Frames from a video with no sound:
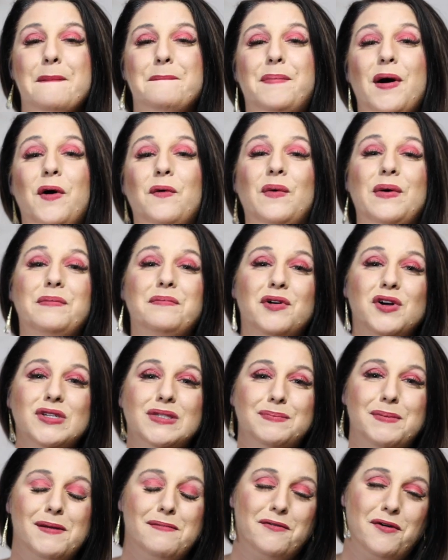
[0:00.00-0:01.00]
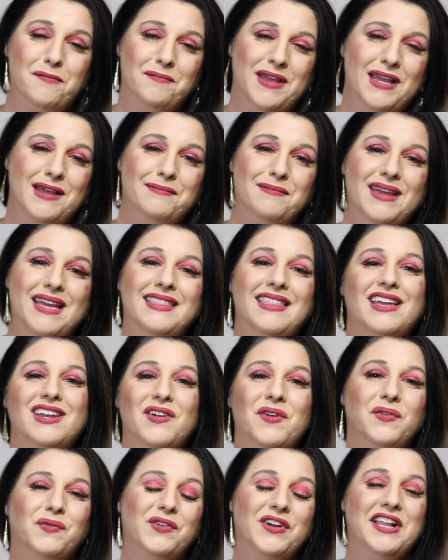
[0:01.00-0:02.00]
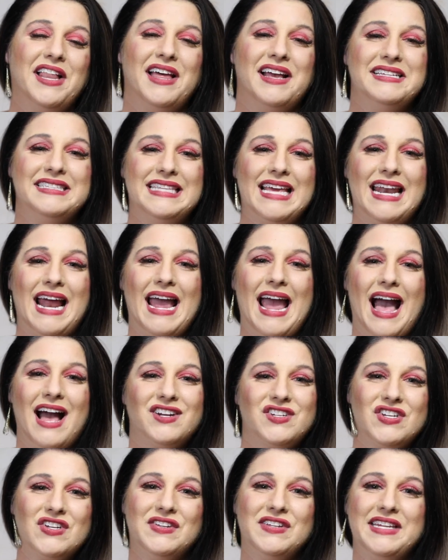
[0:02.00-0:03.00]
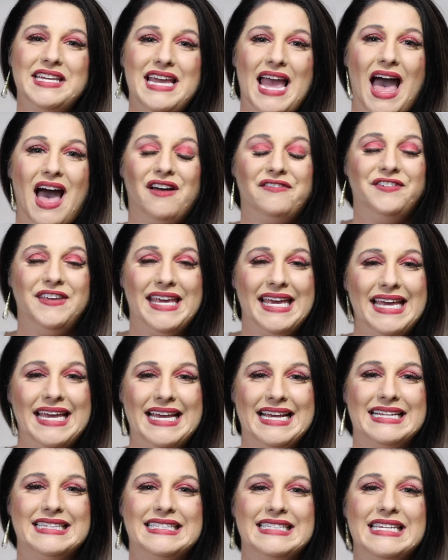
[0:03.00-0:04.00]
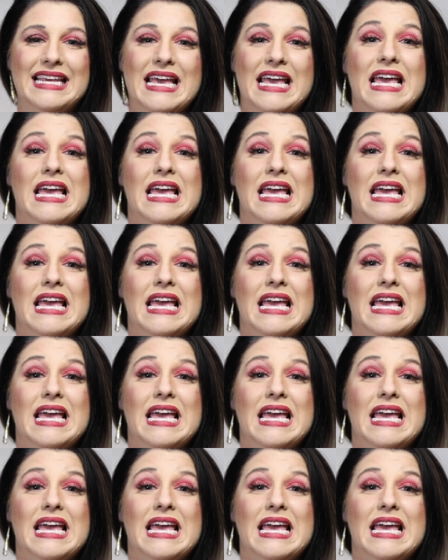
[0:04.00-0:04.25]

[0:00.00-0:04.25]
But when most people meet me, they don't realize that I actually have kids.